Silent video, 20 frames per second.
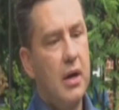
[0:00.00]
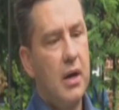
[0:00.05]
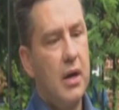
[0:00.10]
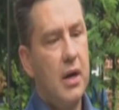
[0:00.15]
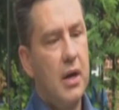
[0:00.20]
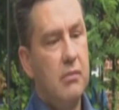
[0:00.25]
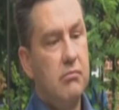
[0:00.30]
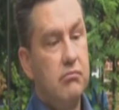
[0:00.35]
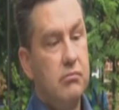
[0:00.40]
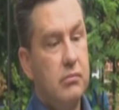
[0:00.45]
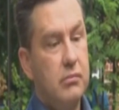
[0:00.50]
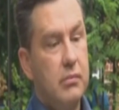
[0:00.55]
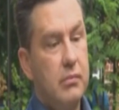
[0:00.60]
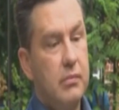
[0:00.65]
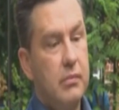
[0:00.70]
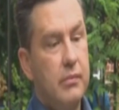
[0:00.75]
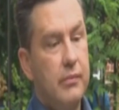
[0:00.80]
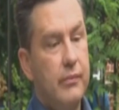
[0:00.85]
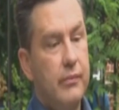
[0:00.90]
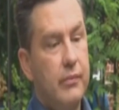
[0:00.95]

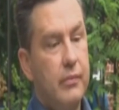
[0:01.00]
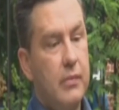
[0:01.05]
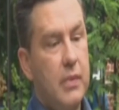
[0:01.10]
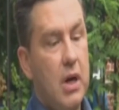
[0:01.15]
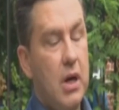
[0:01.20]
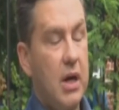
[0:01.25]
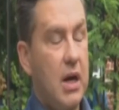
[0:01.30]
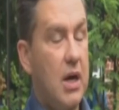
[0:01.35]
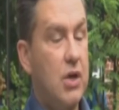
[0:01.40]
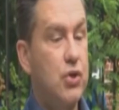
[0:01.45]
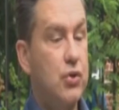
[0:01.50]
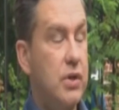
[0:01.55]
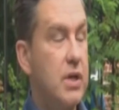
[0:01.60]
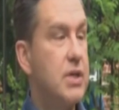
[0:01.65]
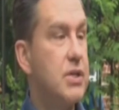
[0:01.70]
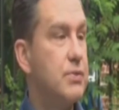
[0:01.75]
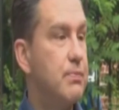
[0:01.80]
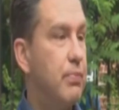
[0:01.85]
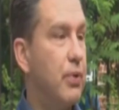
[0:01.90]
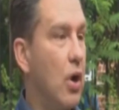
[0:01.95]
our
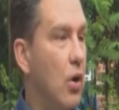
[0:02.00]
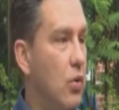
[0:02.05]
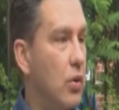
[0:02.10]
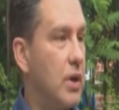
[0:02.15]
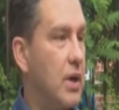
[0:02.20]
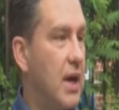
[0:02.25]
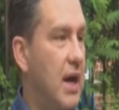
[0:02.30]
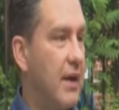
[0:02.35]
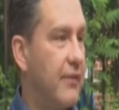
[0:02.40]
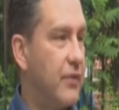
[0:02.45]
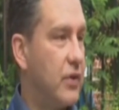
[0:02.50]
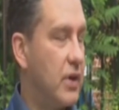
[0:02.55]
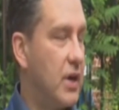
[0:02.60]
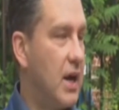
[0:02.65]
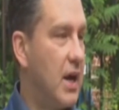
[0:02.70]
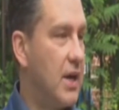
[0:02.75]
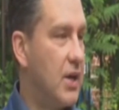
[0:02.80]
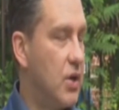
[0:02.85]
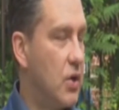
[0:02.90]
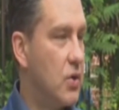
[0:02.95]
country is broke after
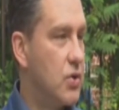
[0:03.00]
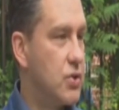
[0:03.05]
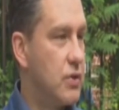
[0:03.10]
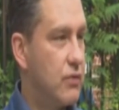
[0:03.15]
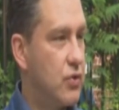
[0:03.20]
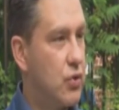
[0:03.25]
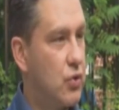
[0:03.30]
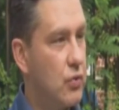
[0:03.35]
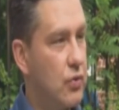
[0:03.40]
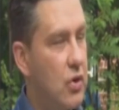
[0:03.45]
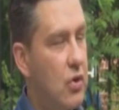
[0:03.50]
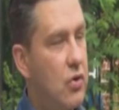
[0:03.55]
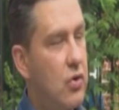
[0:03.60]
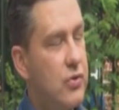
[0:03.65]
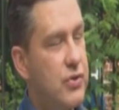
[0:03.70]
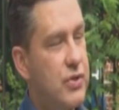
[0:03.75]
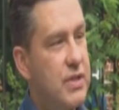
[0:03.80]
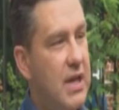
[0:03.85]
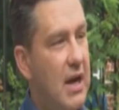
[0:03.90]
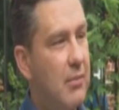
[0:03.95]
9 years of Trudeau,
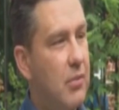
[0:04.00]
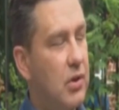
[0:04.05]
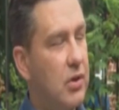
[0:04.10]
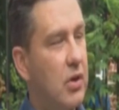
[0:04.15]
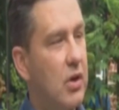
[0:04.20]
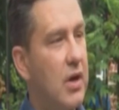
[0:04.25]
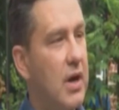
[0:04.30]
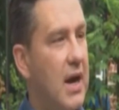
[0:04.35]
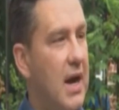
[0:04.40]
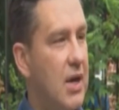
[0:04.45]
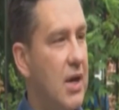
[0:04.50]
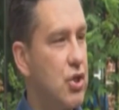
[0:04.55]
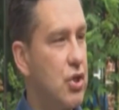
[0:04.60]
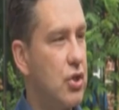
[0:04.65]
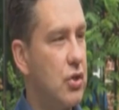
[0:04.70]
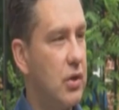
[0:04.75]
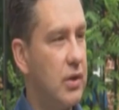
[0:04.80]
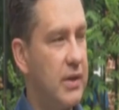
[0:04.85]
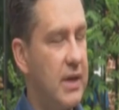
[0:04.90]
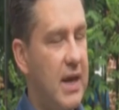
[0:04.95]
who's doubled our
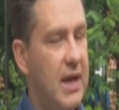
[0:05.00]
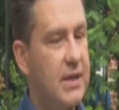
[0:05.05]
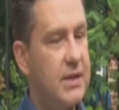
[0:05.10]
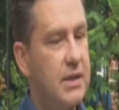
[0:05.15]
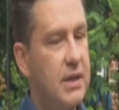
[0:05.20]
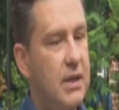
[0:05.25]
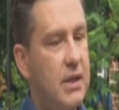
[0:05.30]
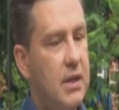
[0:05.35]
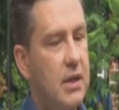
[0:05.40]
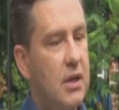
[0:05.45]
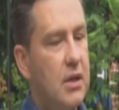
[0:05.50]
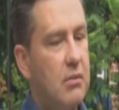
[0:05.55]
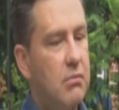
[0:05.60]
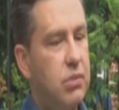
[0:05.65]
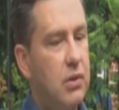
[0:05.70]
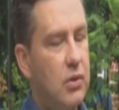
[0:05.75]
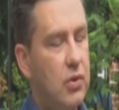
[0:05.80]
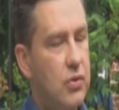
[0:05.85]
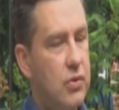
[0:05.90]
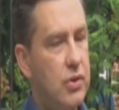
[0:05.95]
national debt,
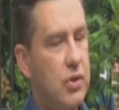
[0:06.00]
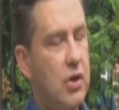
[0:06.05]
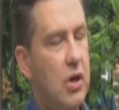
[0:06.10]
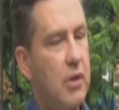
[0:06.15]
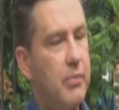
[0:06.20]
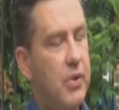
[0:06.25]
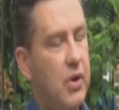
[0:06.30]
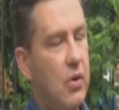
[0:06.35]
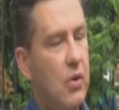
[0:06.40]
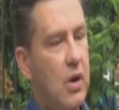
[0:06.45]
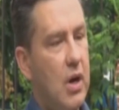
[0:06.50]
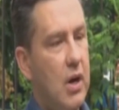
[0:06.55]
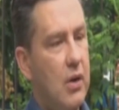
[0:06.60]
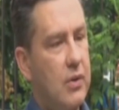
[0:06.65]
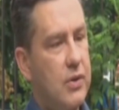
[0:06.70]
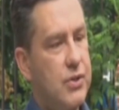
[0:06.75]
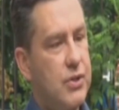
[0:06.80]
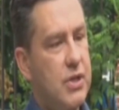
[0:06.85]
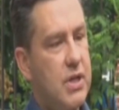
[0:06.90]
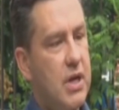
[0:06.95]
ballooned our
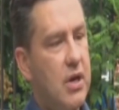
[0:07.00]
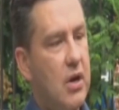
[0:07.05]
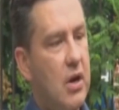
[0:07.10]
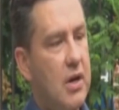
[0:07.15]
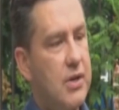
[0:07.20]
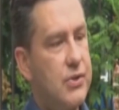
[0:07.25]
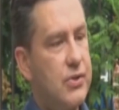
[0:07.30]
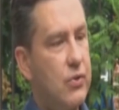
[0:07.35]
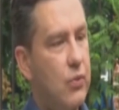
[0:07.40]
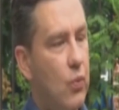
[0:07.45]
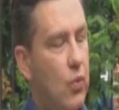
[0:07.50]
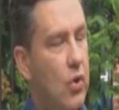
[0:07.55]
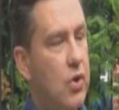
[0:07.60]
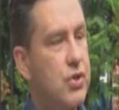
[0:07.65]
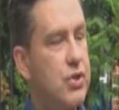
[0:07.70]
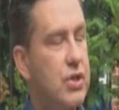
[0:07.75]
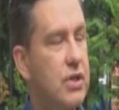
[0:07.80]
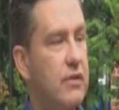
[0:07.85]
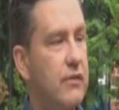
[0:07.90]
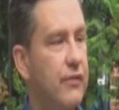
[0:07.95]
bureaucracy, caused the
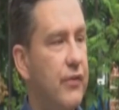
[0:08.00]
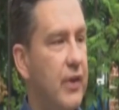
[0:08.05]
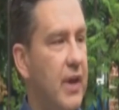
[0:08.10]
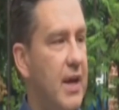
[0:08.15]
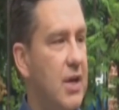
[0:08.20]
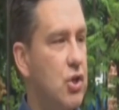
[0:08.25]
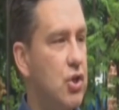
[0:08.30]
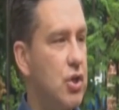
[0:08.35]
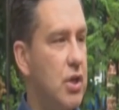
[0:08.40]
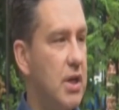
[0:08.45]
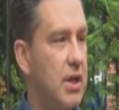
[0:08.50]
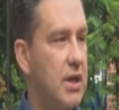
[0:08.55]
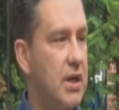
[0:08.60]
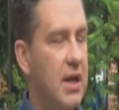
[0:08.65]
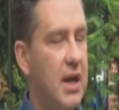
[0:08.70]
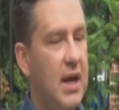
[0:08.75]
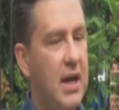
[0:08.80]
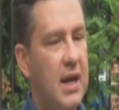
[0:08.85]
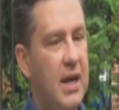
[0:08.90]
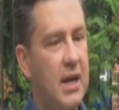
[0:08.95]
worst inflation
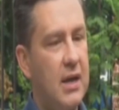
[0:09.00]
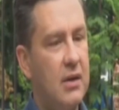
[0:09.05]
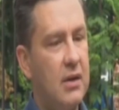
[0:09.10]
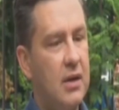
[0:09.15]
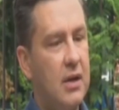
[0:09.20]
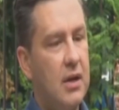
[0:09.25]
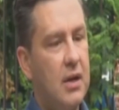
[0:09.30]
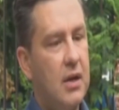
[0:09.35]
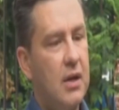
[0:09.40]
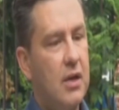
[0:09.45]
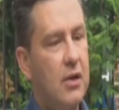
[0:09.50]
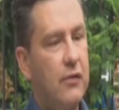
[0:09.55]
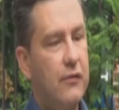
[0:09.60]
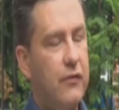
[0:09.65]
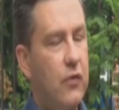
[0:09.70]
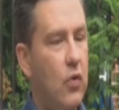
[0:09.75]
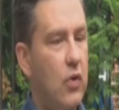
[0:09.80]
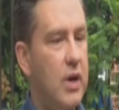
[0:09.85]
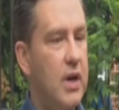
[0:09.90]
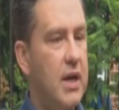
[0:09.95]
in
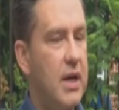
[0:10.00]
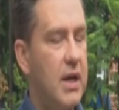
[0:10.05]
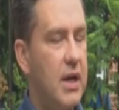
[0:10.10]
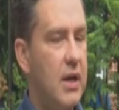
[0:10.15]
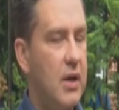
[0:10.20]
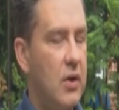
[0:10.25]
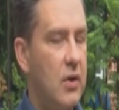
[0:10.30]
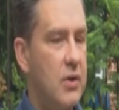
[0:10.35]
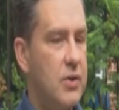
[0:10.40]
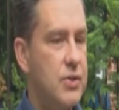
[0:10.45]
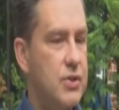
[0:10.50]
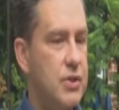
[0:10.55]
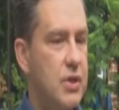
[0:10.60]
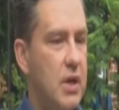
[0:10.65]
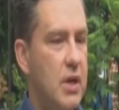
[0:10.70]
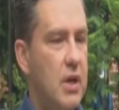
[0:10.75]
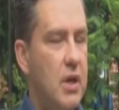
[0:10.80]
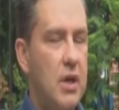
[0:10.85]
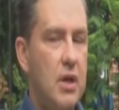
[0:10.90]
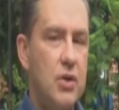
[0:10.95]
40 years,
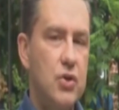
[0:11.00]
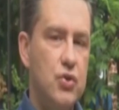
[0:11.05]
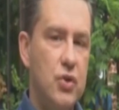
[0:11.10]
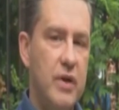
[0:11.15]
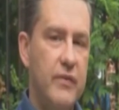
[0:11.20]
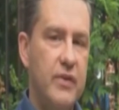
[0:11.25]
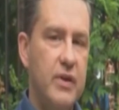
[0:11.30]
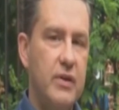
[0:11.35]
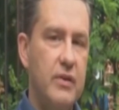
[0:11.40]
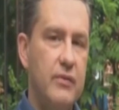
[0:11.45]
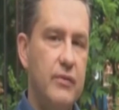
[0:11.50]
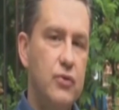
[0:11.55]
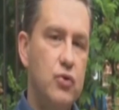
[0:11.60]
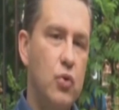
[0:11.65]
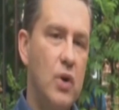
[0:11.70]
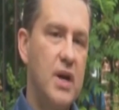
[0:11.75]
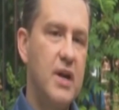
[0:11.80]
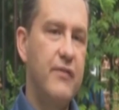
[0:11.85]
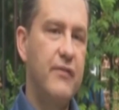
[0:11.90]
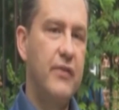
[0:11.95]
driven
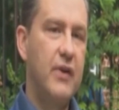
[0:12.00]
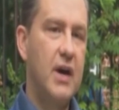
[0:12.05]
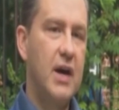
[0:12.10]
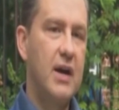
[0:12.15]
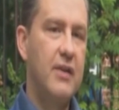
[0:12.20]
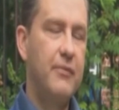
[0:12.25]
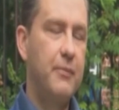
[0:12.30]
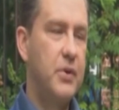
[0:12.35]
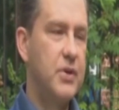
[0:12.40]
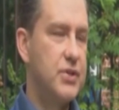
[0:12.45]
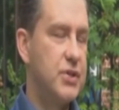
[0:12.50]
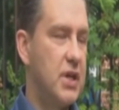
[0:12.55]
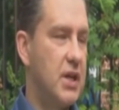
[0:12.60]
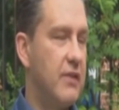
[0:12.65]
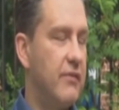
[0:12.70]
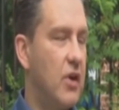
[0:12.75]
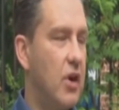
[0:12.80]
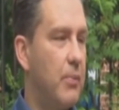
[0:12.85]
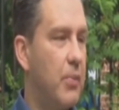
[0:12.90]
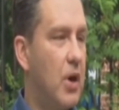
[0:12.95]
25%
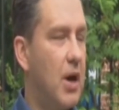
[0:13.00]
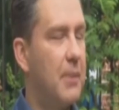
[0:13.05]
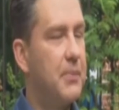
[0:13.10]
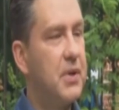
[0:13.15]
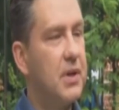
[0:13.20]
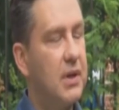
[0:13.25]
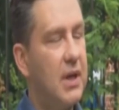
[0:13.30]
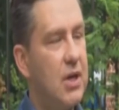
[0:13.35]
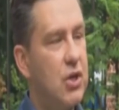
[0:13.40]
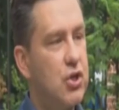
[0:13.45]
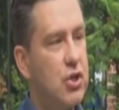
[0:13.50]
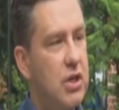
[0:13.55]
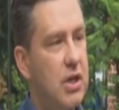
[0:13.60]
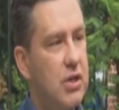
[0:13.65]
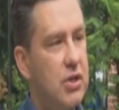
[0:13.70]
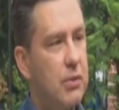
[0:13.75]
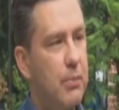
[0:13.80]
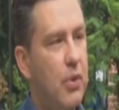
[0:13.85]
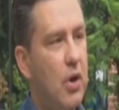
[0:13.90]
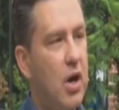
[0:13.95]
of our population
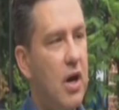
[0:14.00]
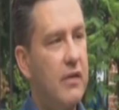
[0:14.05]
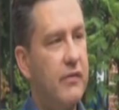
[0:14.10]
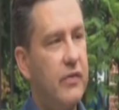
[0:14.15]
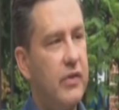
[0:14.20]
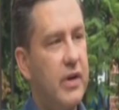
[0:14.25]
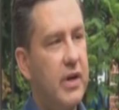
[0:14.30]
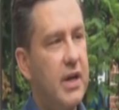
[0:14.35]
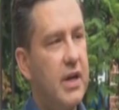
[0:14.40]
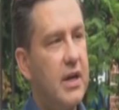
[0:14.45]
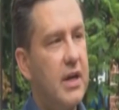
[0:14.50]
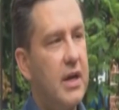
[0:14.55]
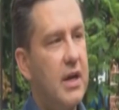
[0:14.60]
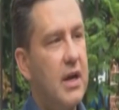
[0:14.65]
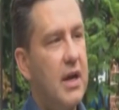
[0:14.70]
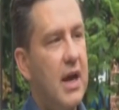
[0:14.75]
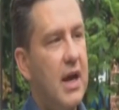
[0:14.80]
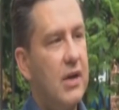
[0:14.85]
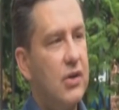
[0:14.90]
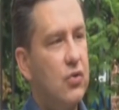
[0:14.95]
into poverty,
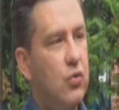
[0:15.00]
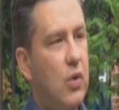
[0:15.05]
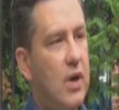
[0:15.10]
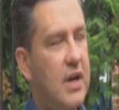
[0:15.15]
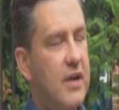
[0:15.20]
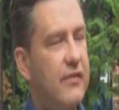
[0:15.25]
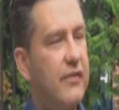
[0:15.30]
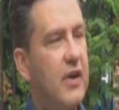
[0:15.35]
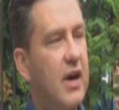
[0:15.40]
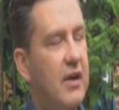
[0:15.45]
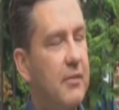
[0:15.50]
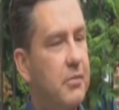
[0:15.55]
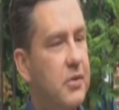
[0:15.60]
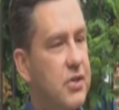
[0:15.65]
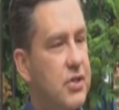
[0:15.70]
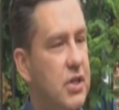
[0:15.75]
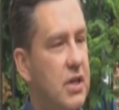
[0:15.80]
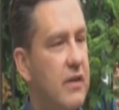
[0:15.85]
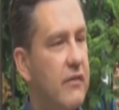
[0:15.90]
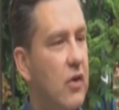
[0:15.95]
and
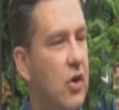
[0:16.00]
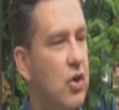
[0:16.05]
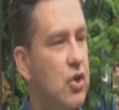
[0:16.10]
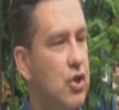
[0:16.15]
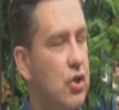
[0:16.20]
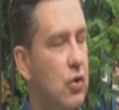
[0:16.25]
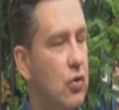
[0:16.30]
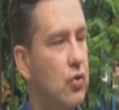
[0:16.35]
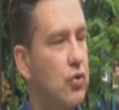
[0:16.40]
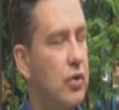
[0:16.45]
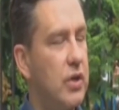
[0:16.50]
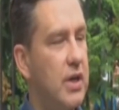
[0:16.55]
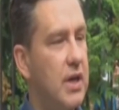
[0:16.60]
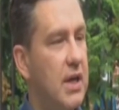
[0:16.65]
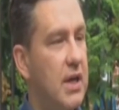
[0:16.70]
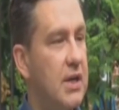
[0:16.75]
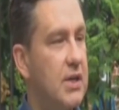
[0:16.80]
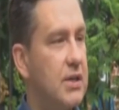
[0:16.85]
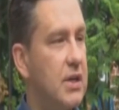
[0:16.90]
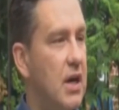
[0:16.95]
25% of our children
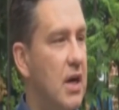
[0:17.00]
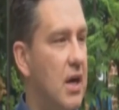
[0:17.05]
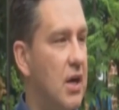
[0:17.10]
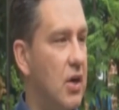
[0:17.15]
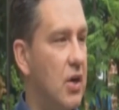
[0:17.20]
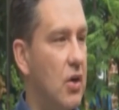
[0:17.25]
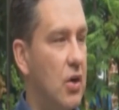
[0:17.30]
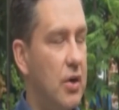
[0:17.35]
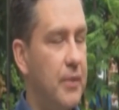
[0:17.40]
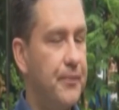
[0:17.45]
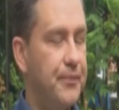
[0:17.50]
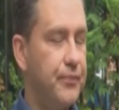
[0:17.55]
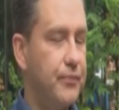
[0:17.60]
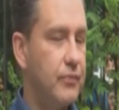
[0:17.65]
into hunger.